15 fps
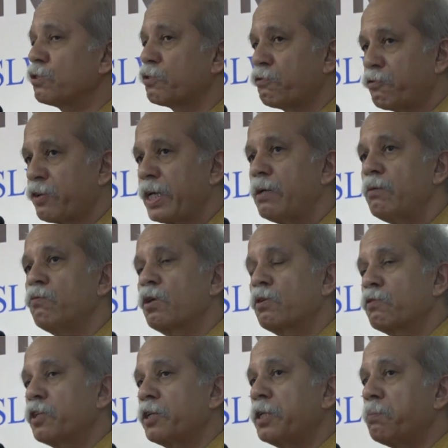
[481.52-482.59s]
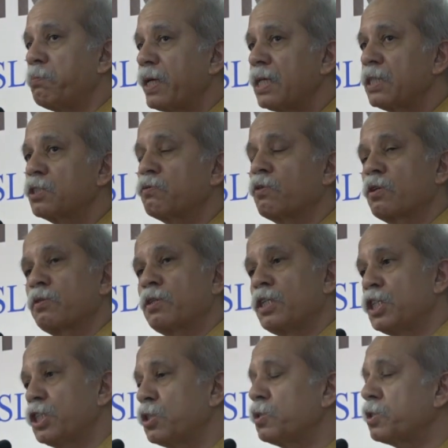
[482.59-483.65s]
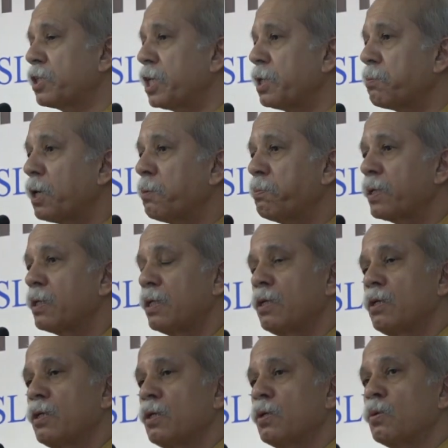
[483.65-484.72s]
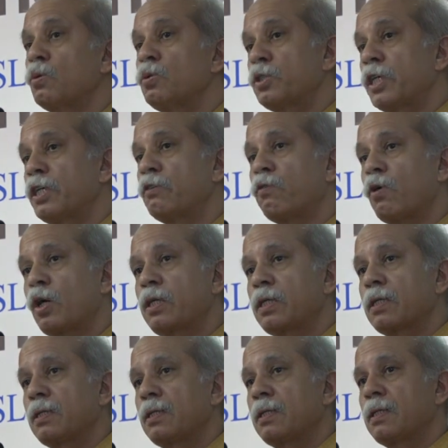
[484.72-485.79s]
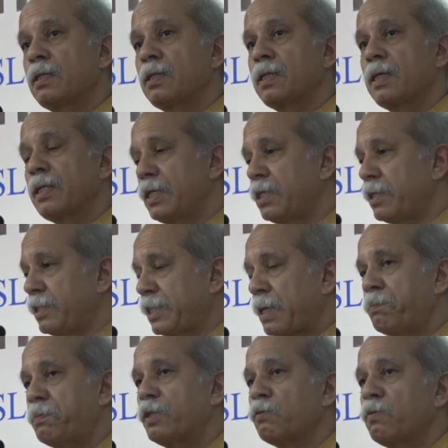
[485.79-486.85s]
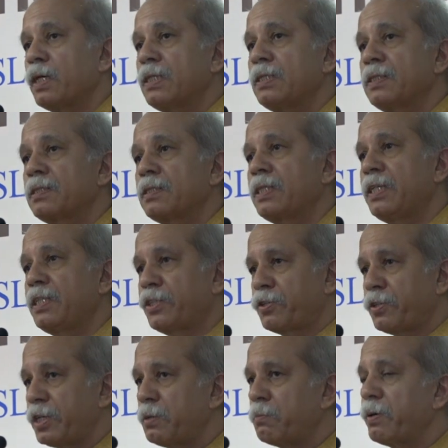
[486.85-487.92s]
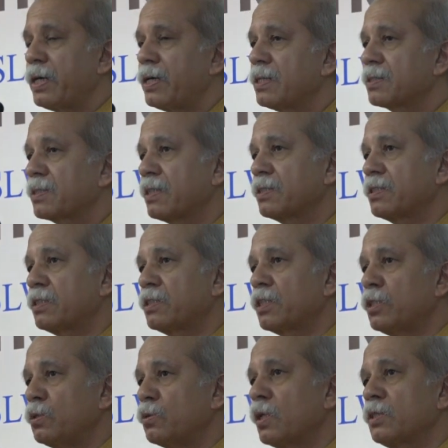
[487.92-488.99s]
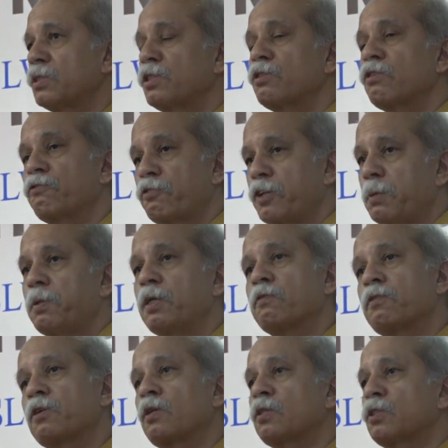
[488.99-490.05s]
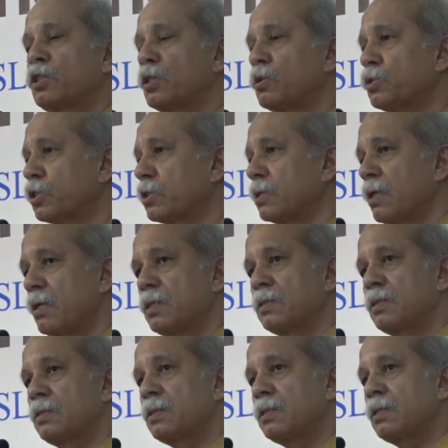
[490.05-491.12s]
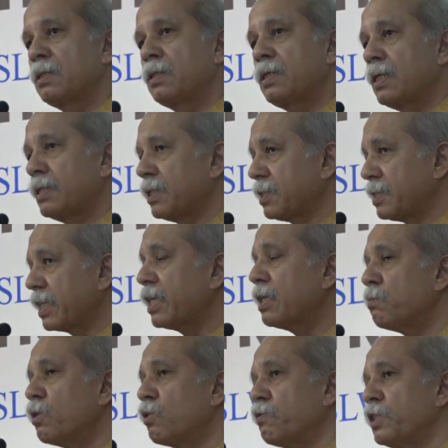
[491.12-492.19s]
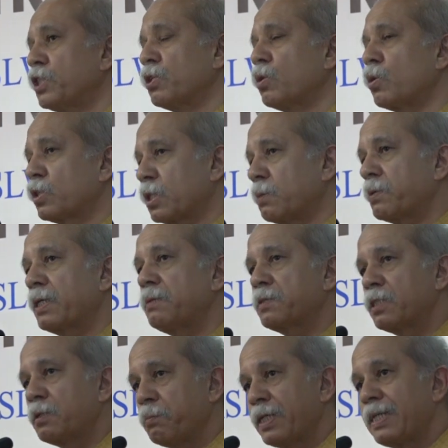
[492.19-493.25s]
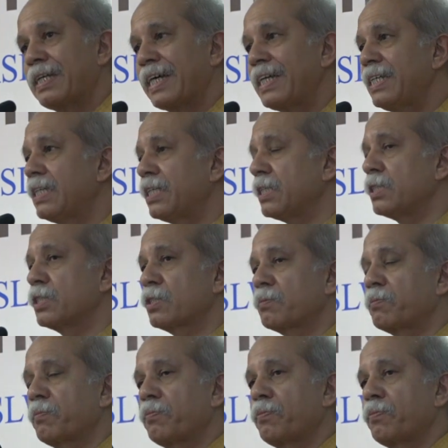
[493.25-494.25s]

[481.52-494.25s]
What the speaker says: was framed, what were the debates, what are the issues came up, who said what, and in chapter-wise, he threadbare discusses the nuances of framing of the Constitution. And the second book, which he wrote sometimes in the mid-90s,